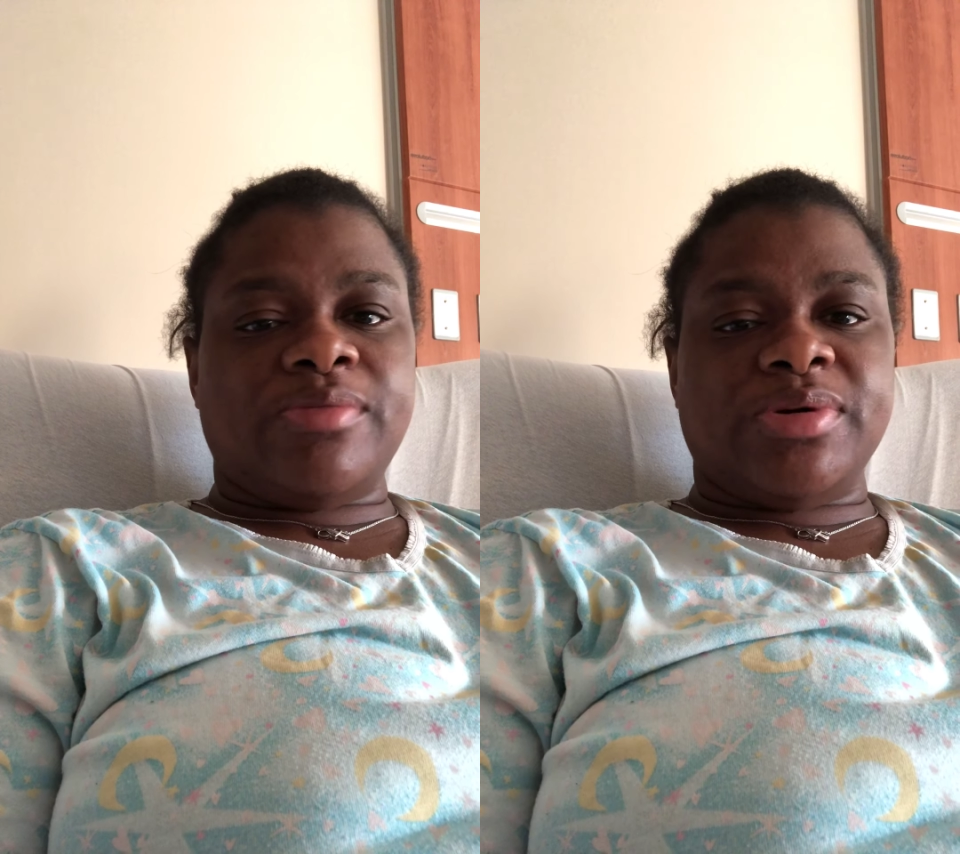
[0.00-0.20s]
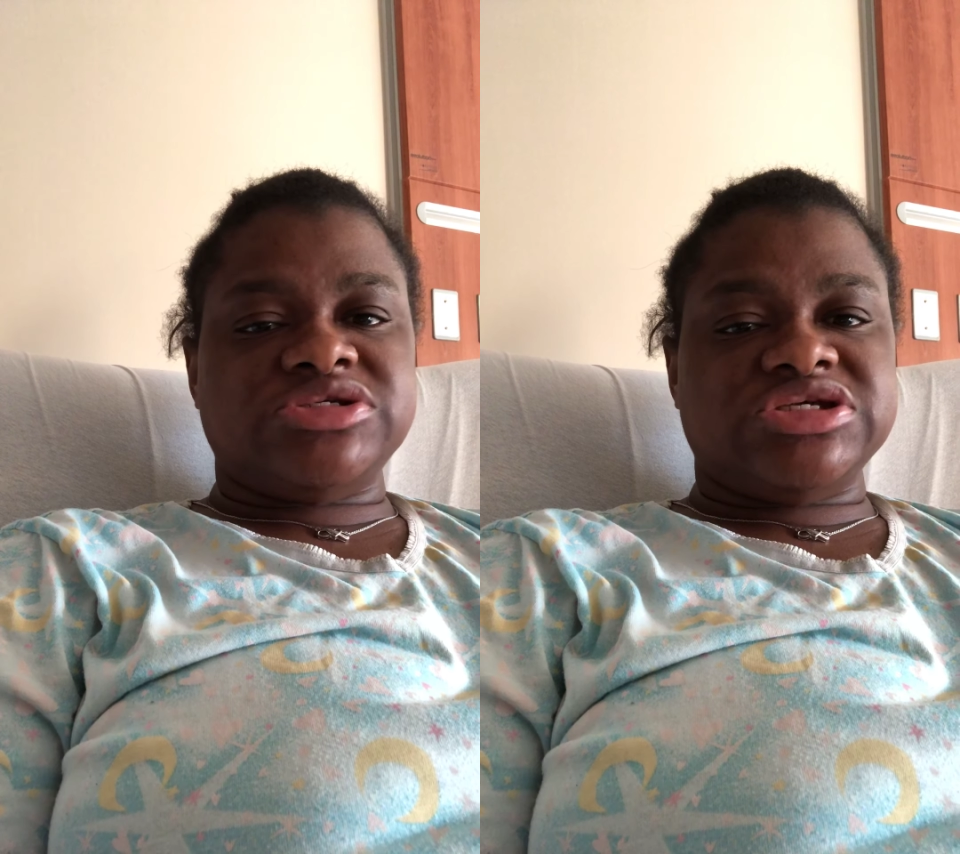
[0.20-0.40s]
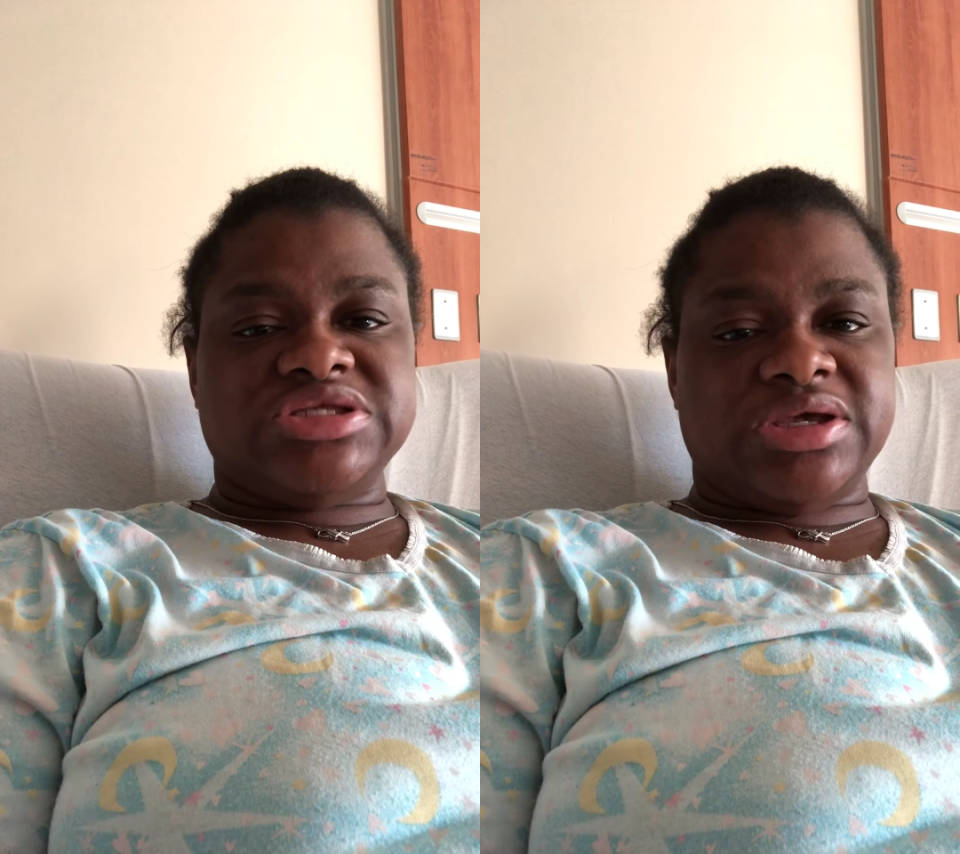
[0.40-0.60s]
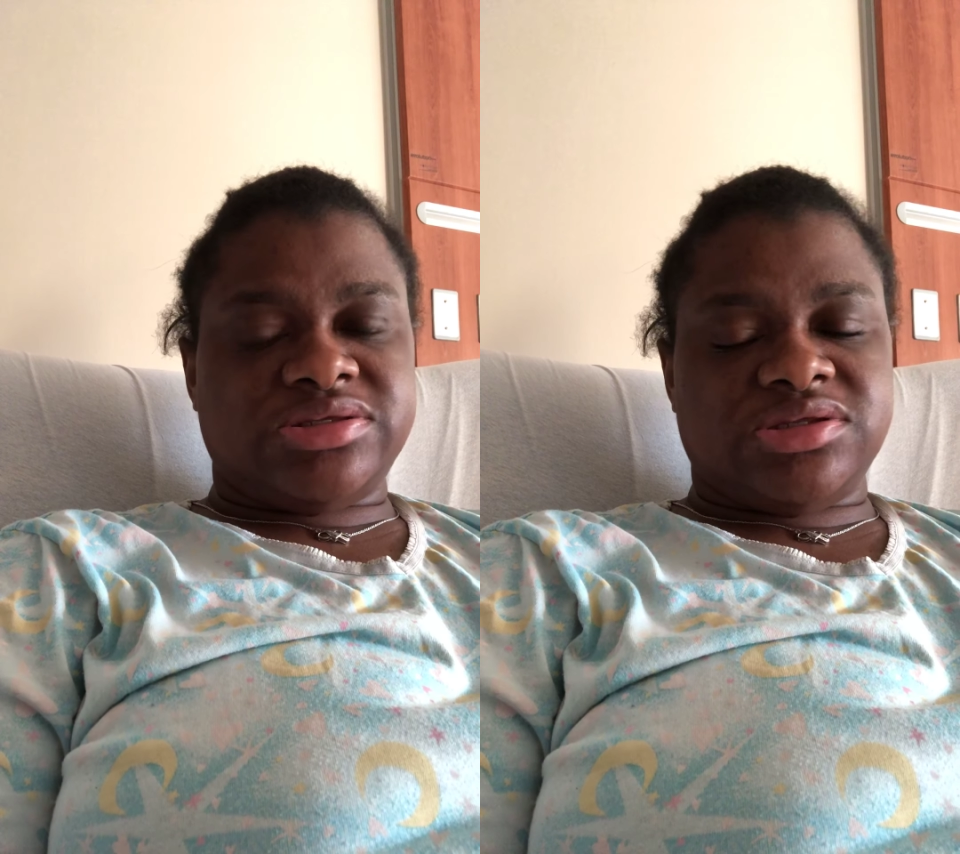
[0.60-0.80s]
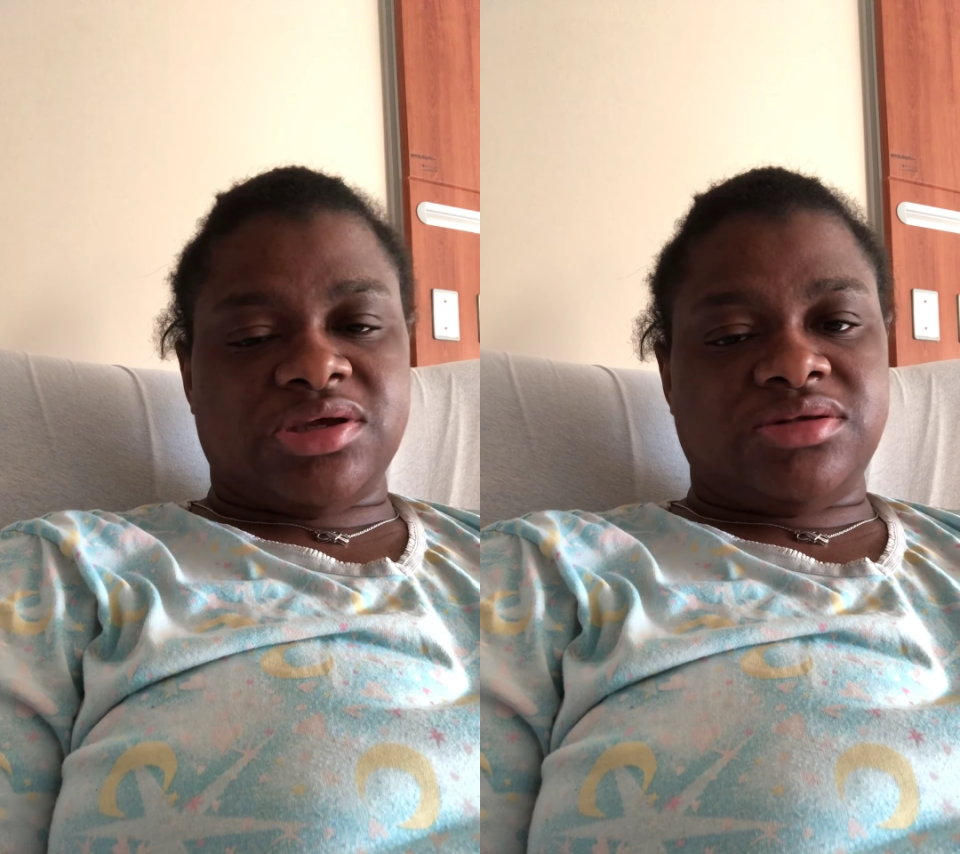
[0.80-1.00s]
bunch of tests
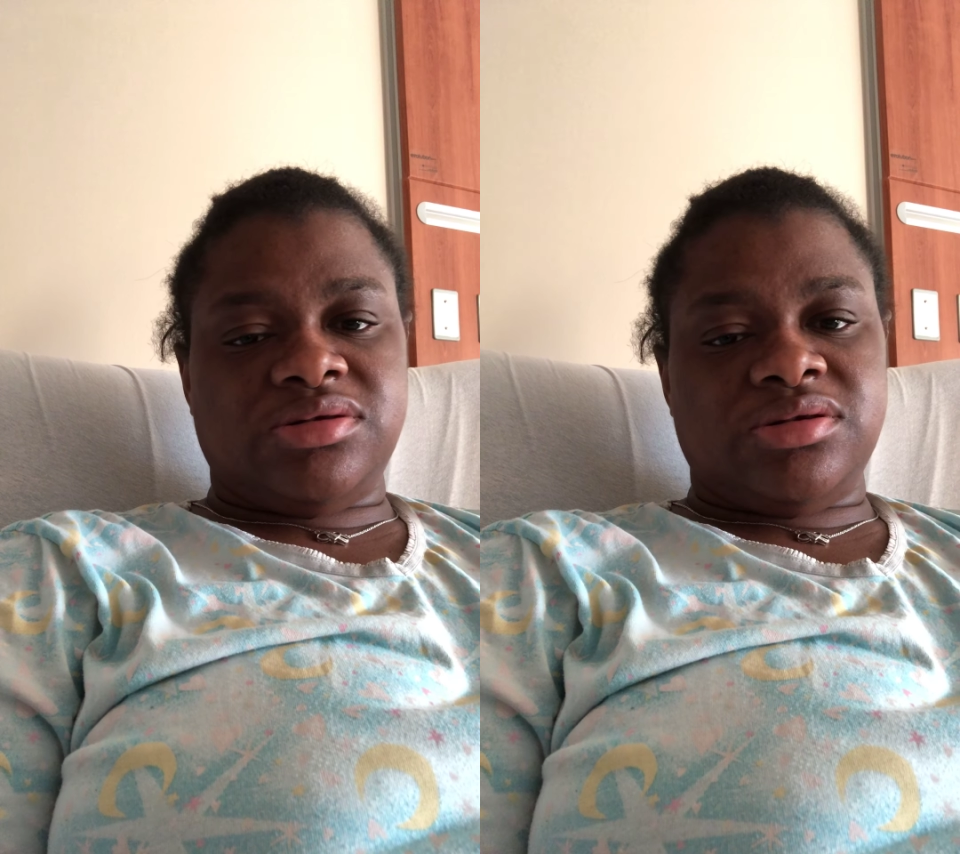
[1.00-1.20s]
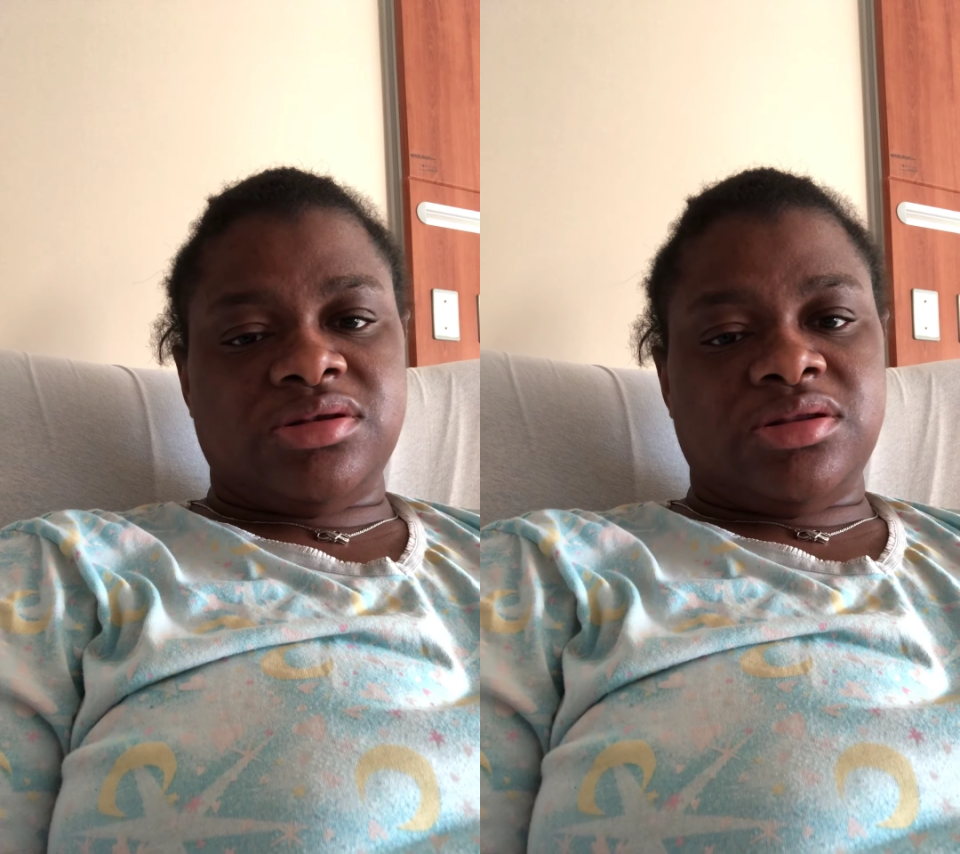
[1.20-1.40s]
done.